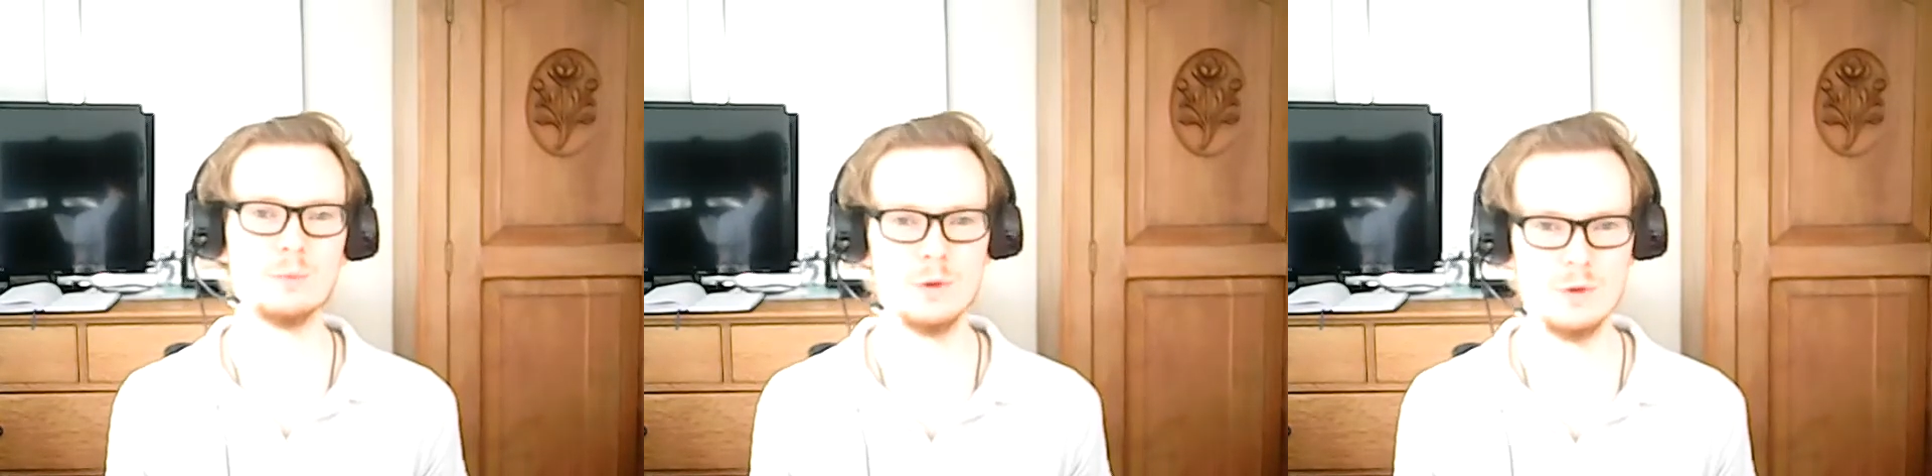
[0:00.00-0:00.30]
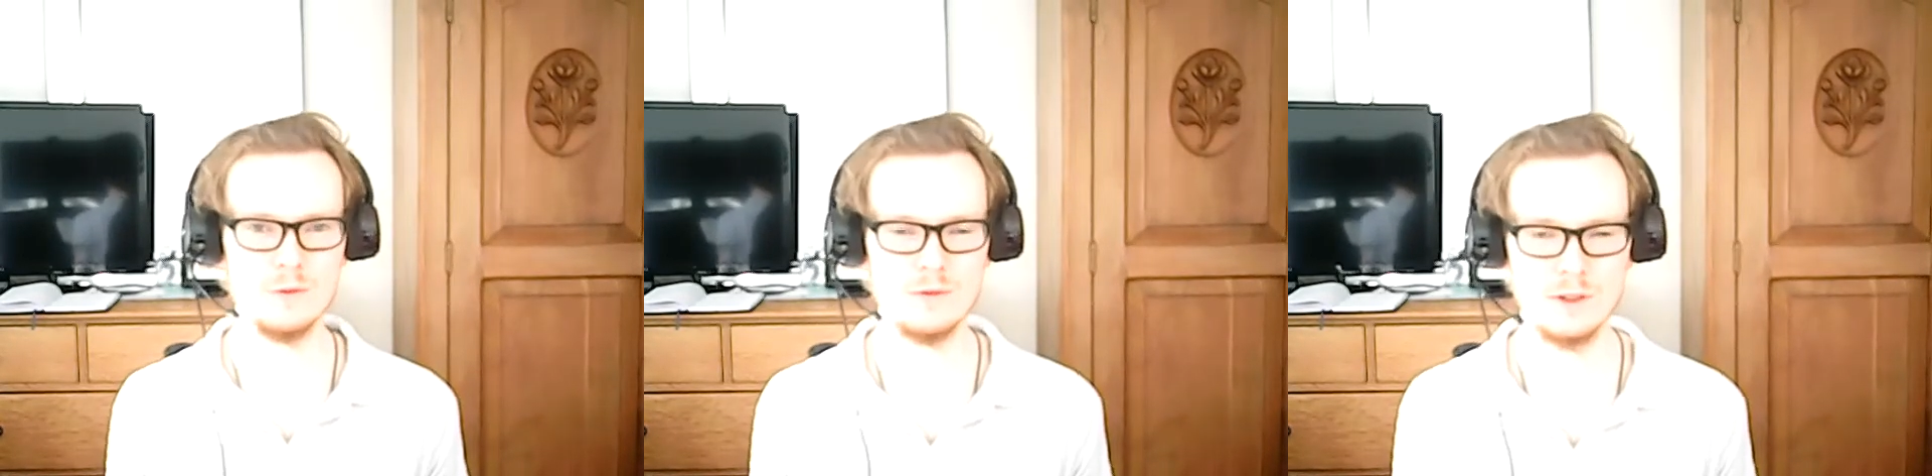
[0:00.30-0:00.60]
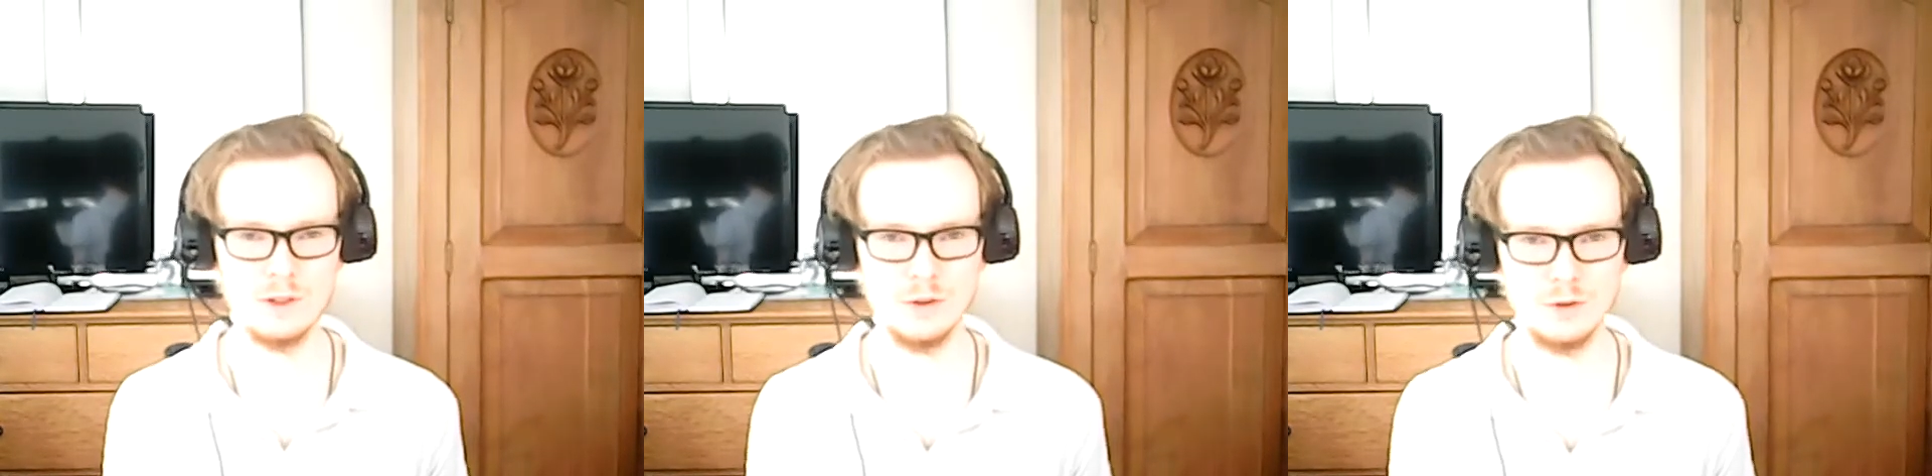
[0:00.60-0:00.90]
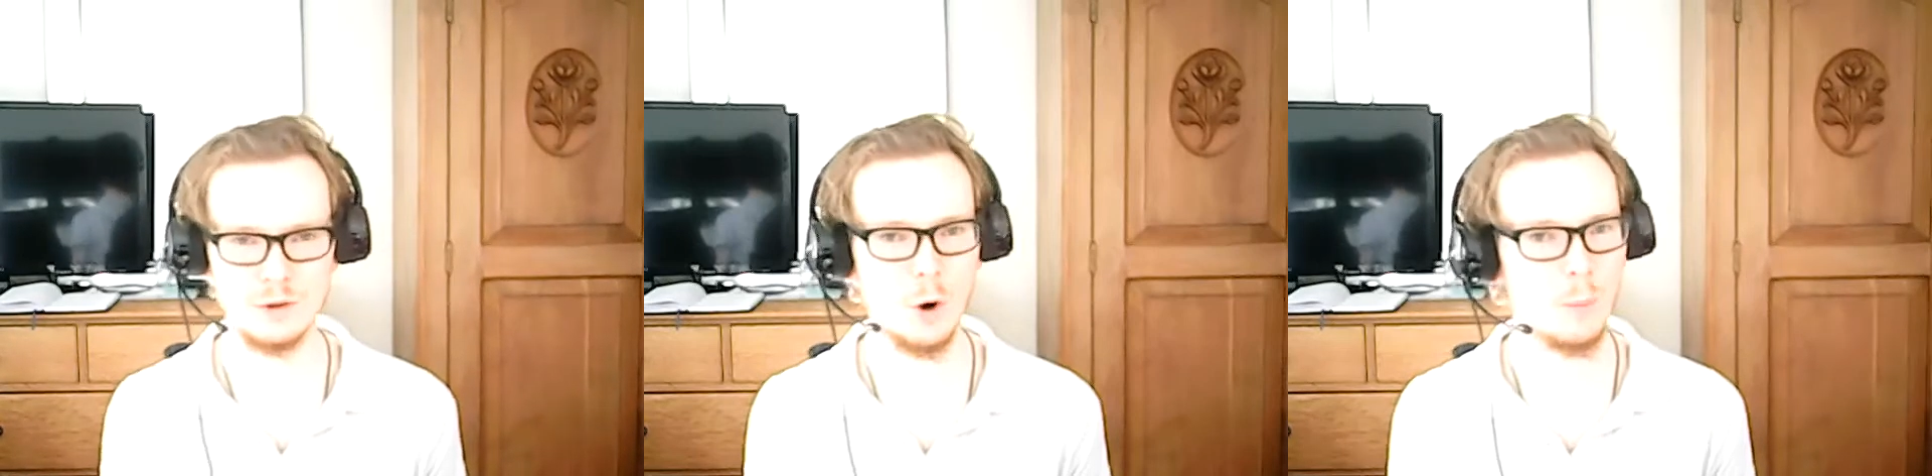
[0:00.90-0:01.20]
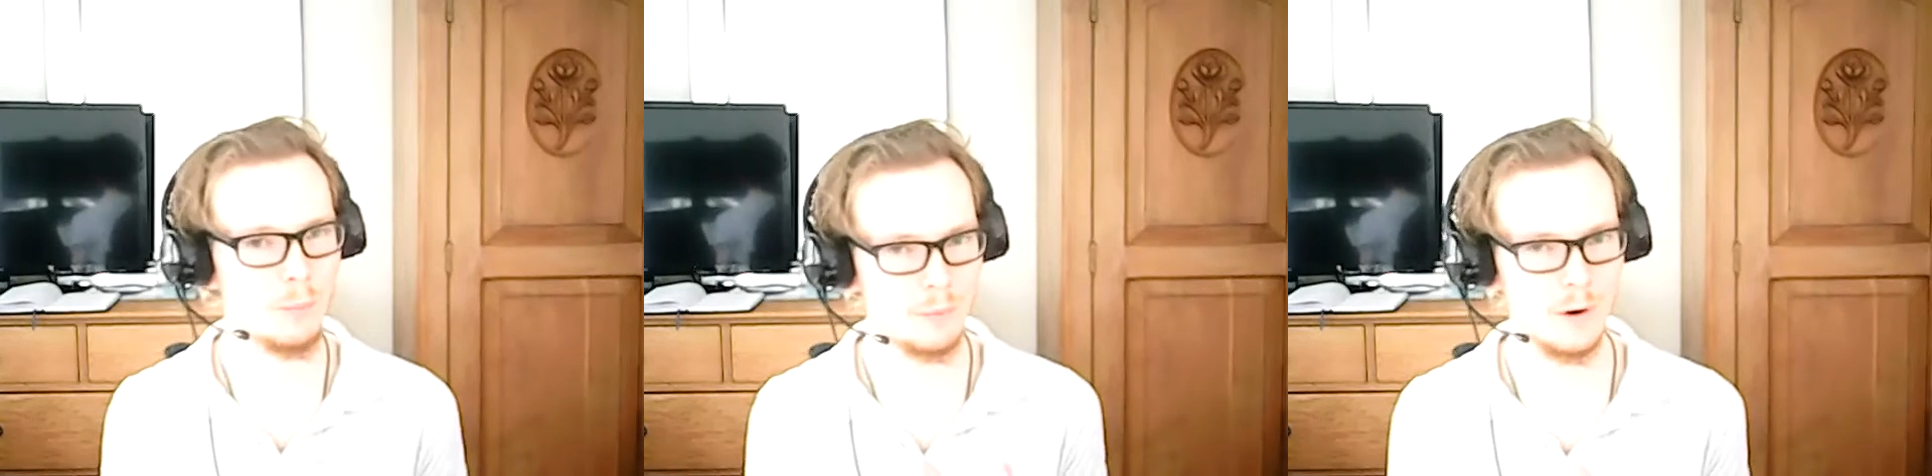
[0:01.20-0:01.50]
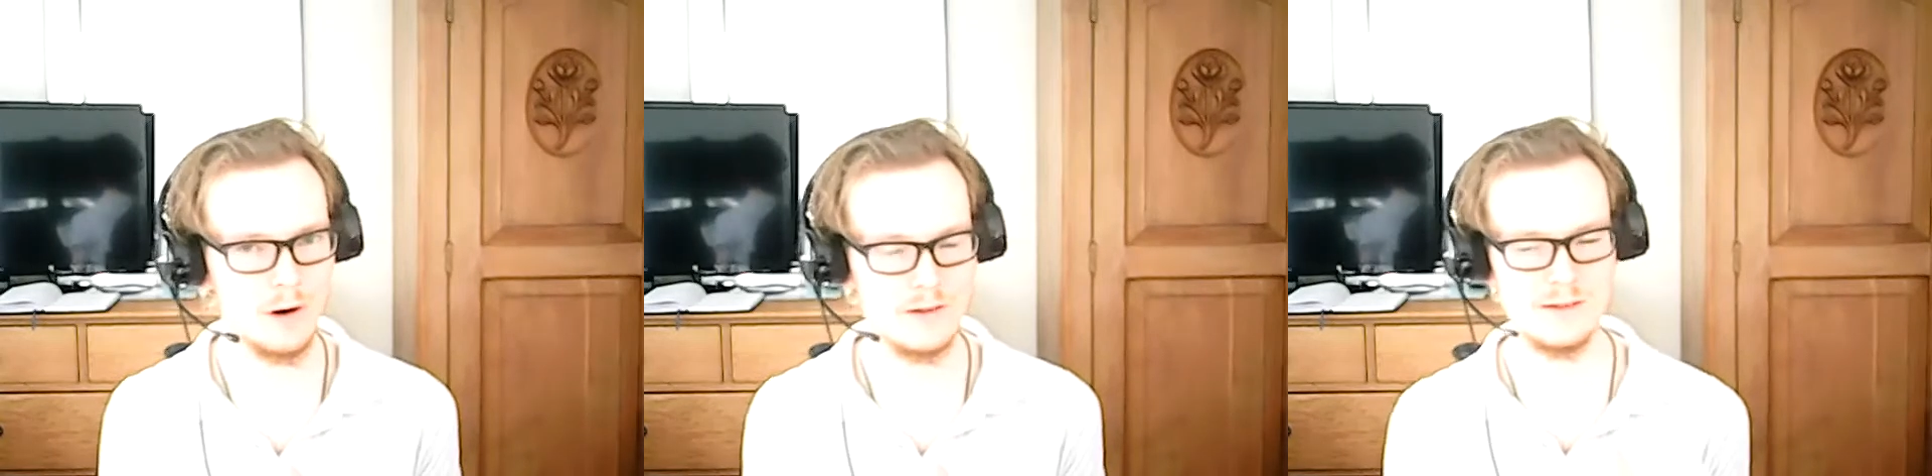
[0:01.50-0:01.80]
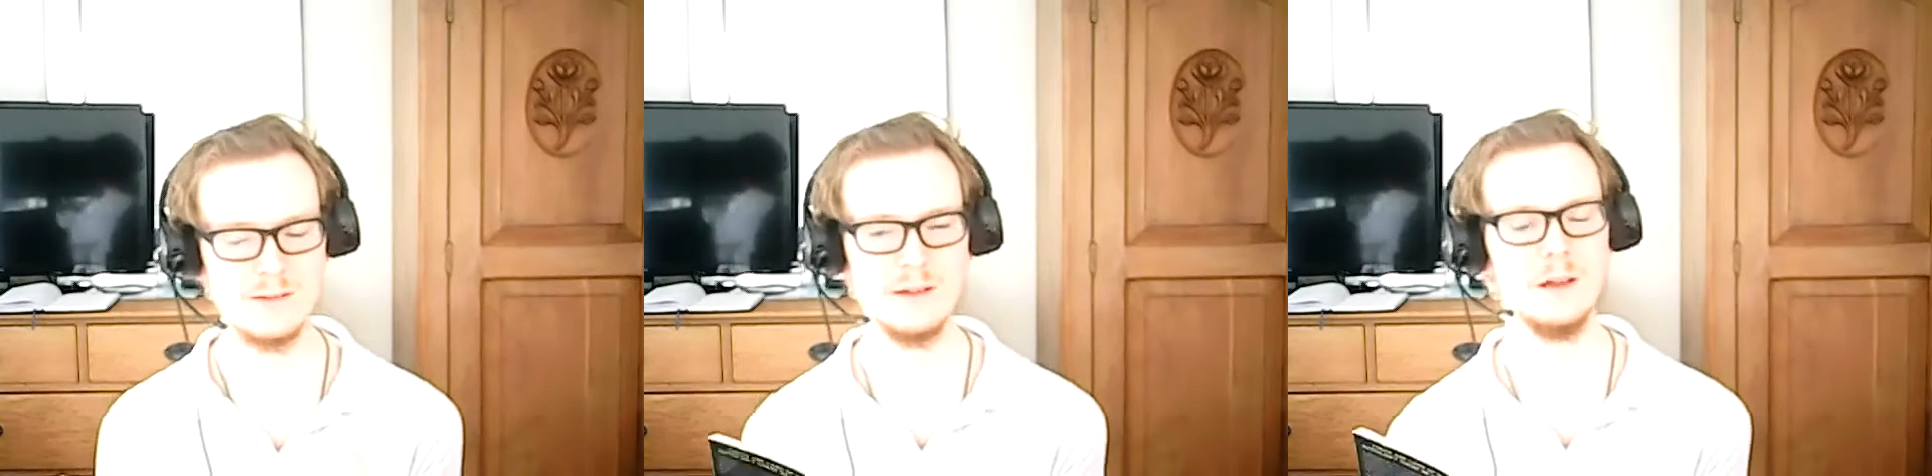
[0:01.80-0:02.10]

moves that could compromise